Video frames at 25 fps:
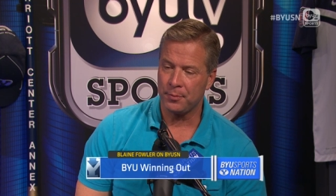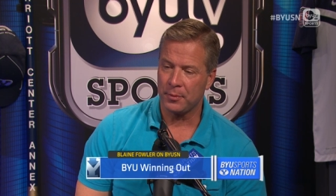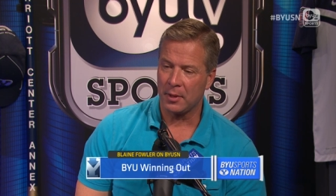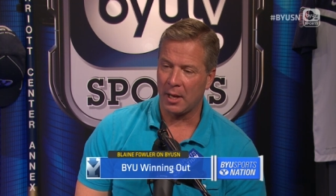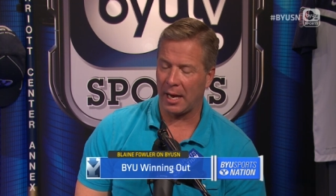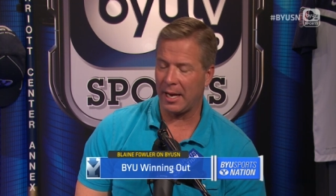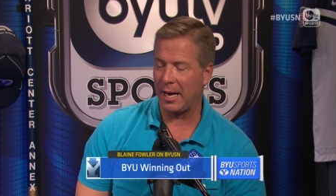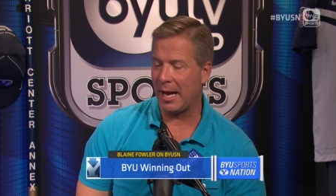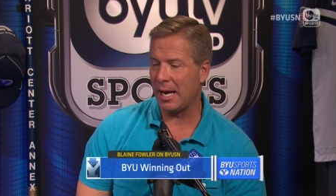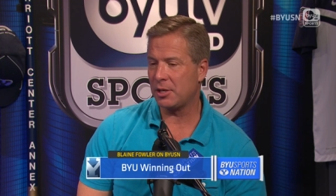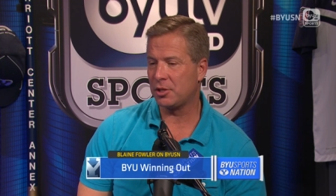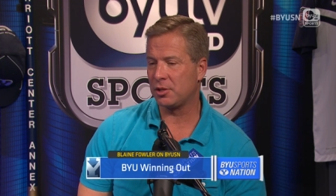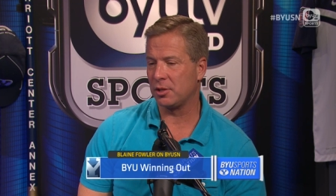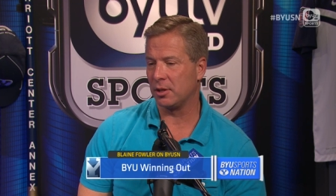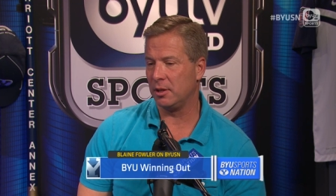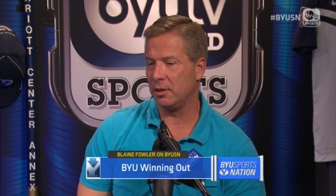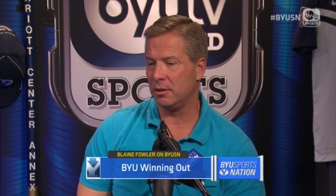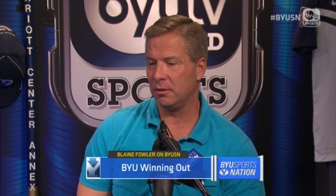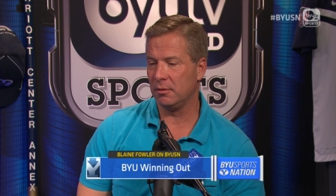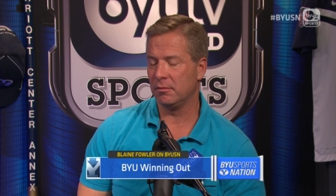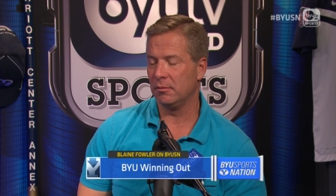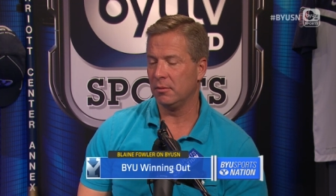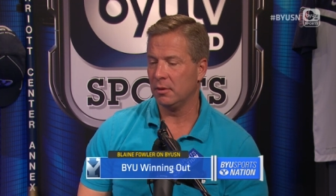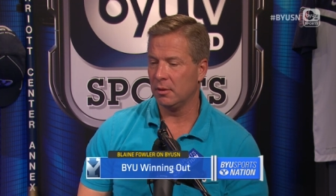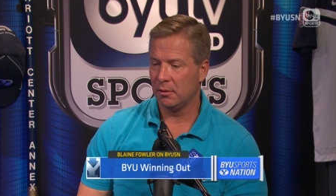I
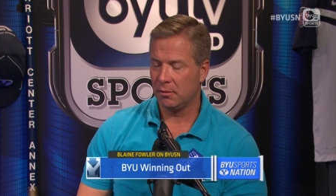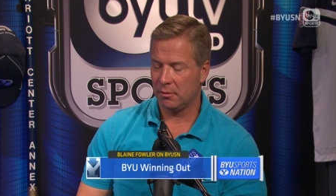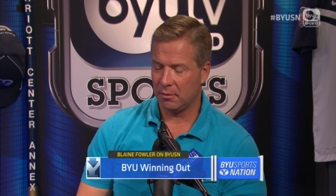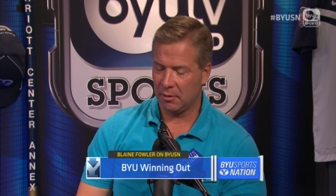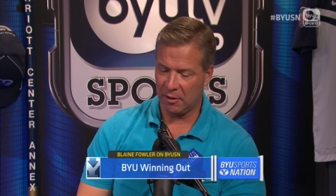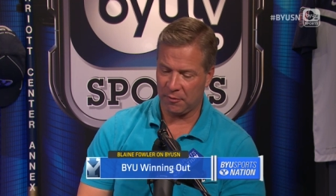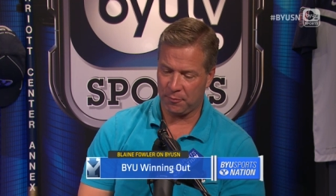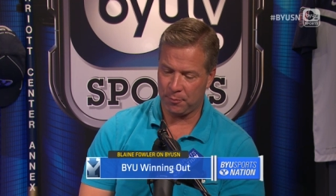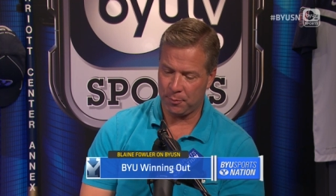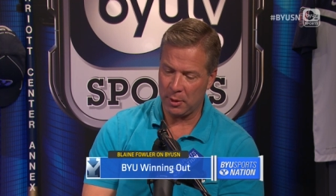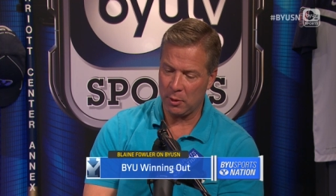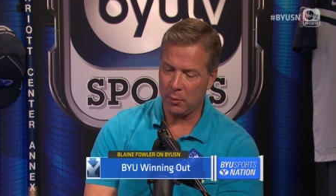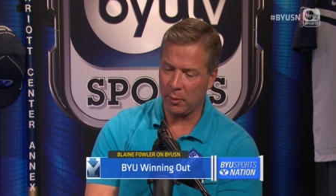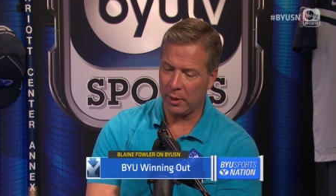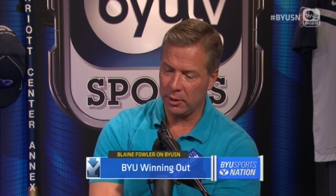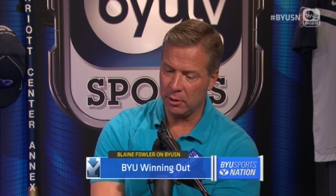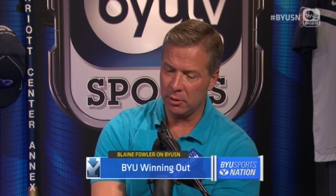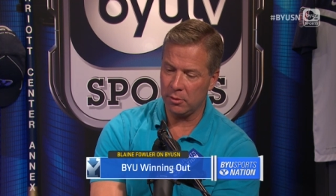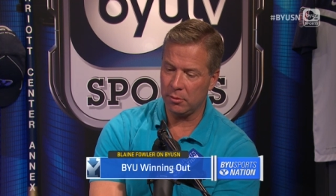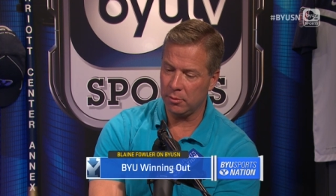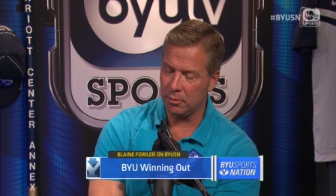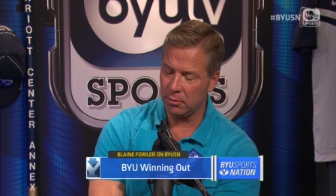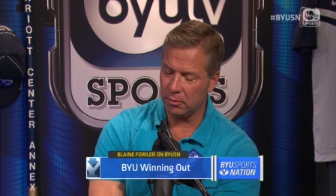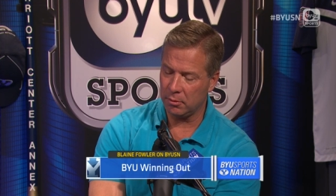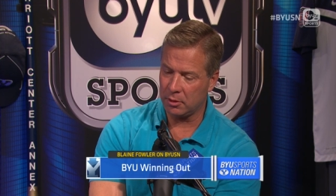actually, if
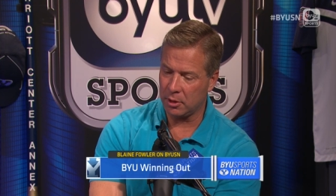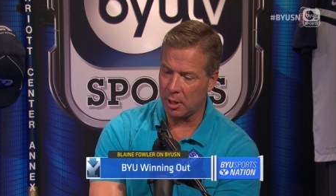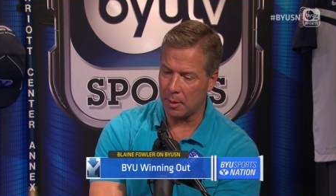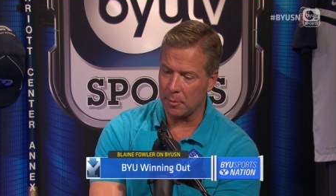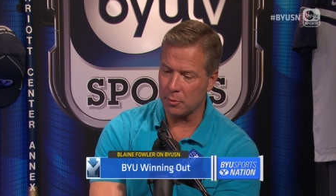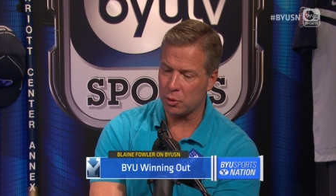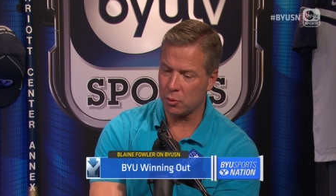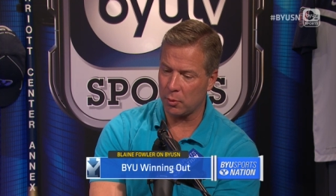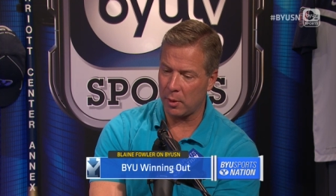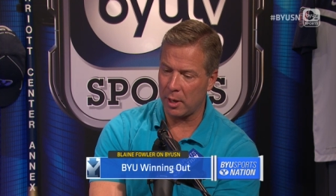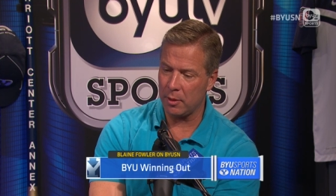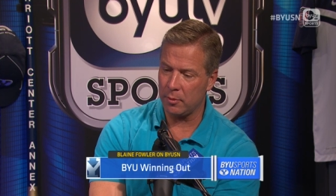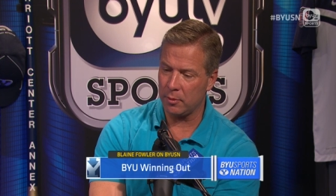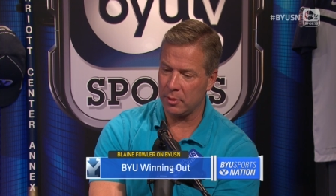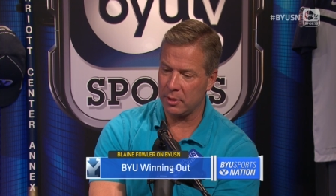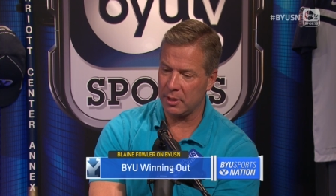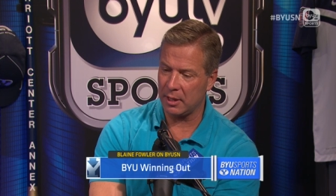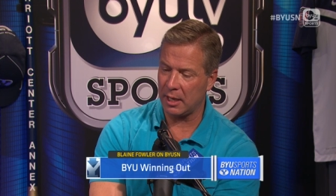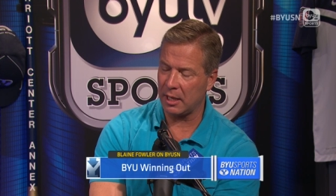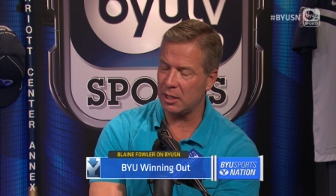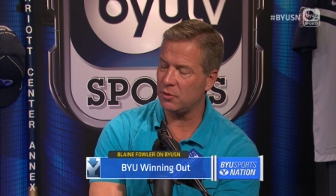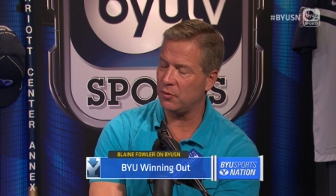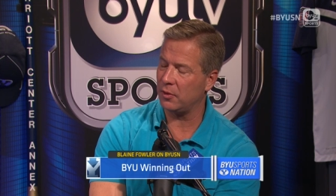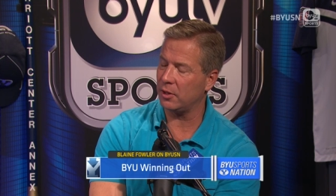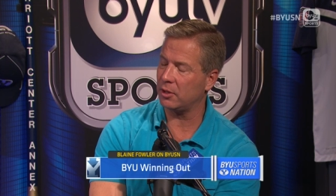BYU comes away with a
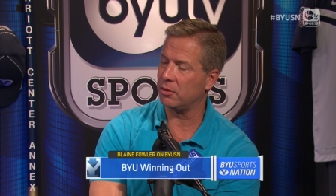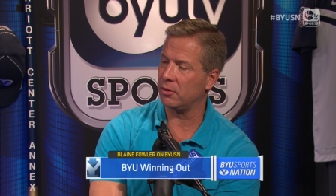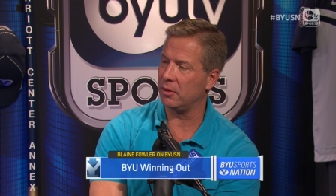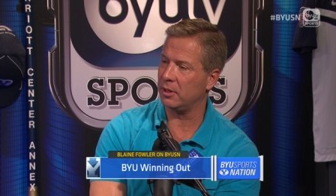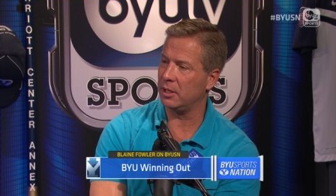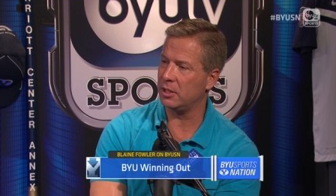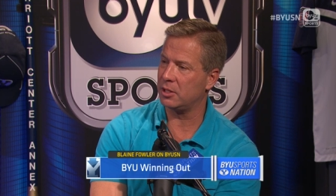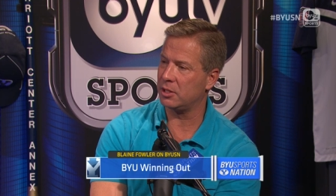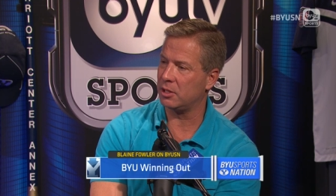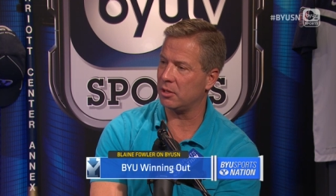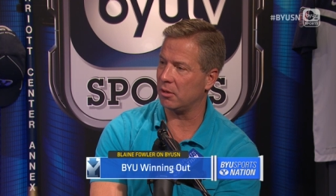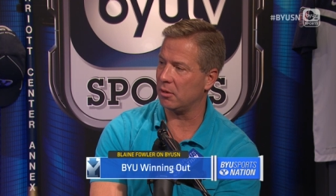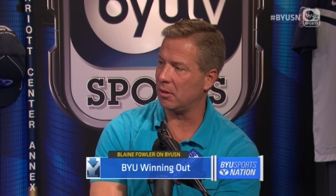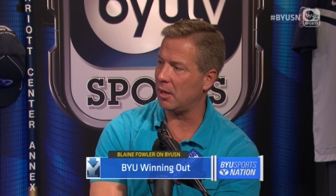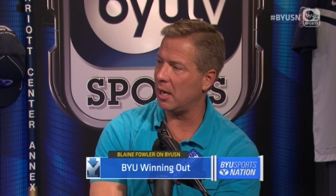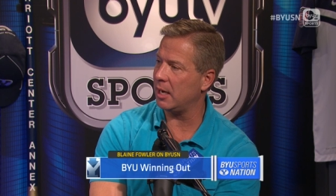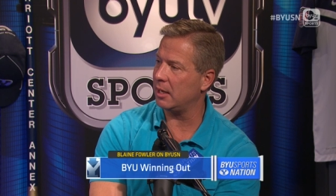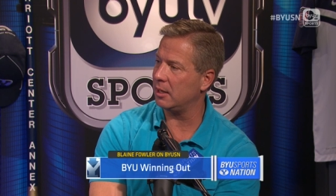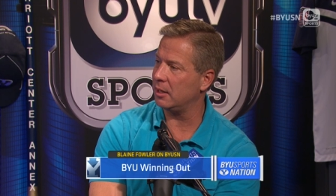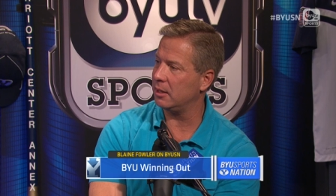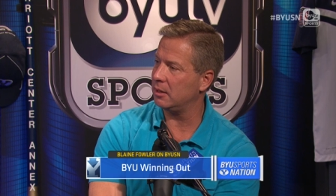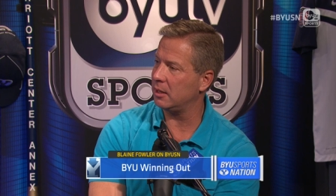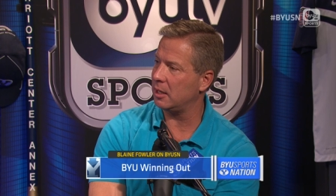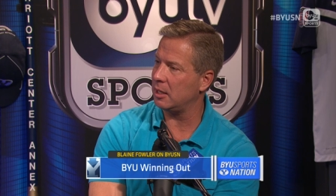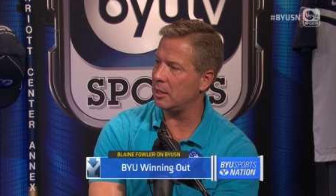nice victory at East
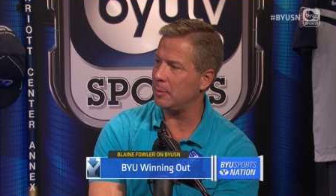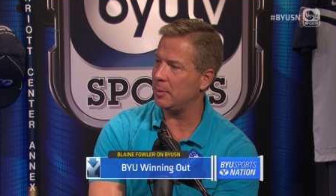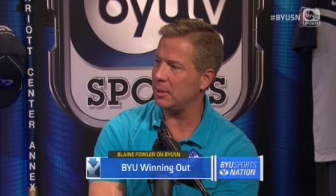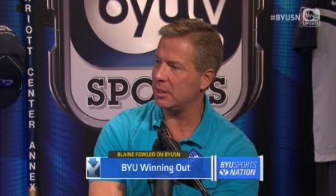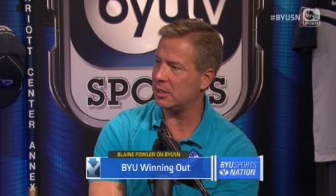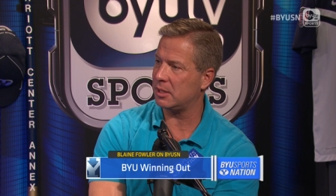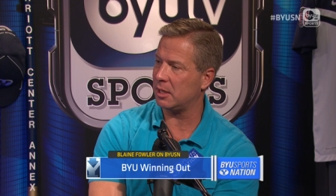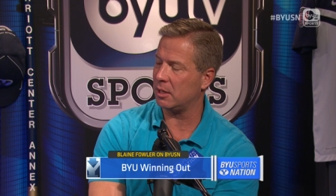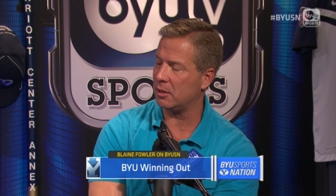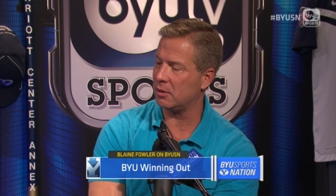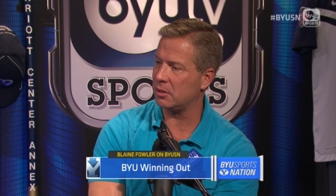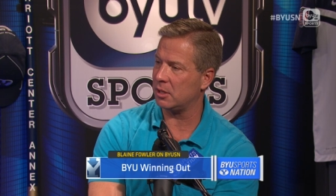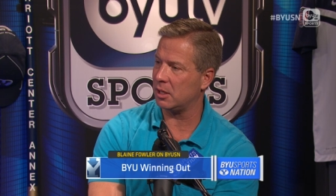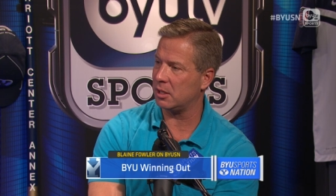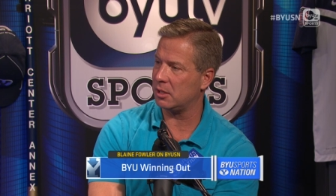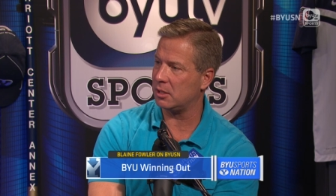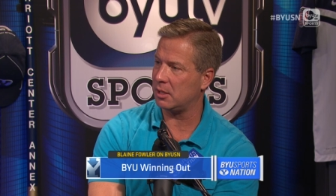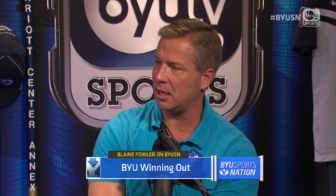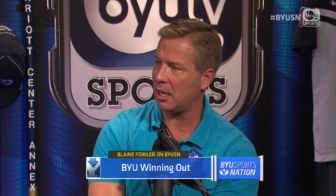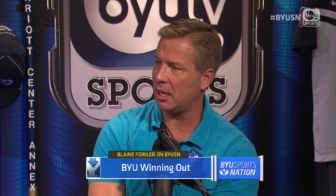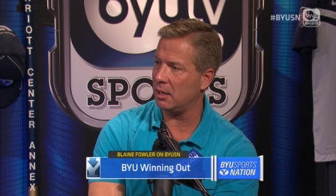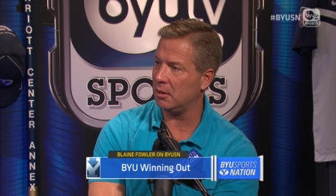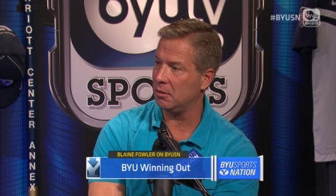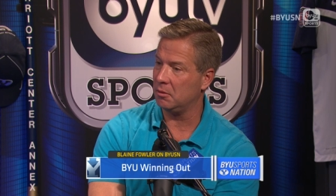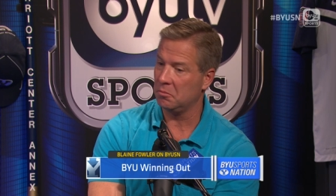Carolina and then they beat San Jose
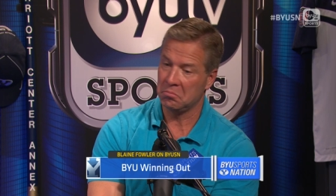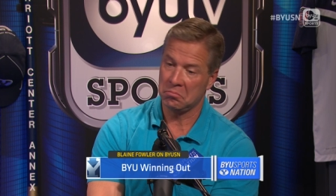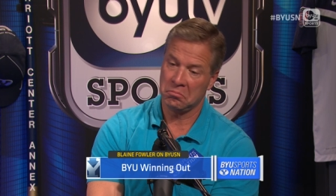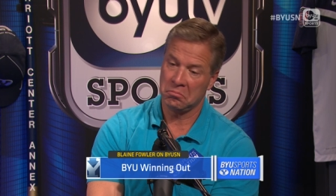State,